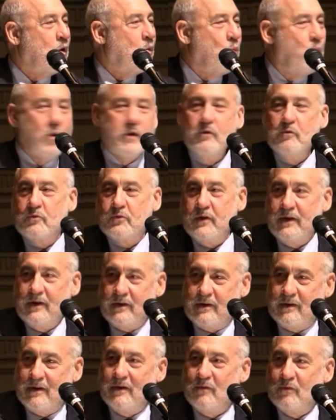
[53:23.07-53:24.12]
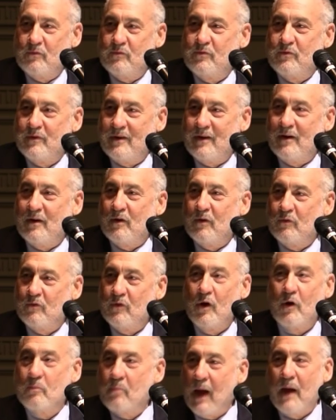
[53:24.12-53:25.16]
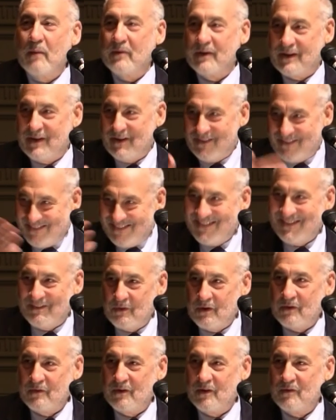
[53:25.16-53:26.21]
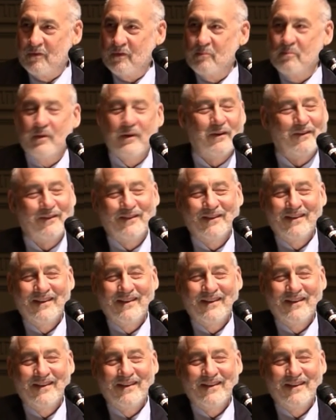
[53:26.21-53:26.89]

what do you think of, of Obamacare, you know, of the bill?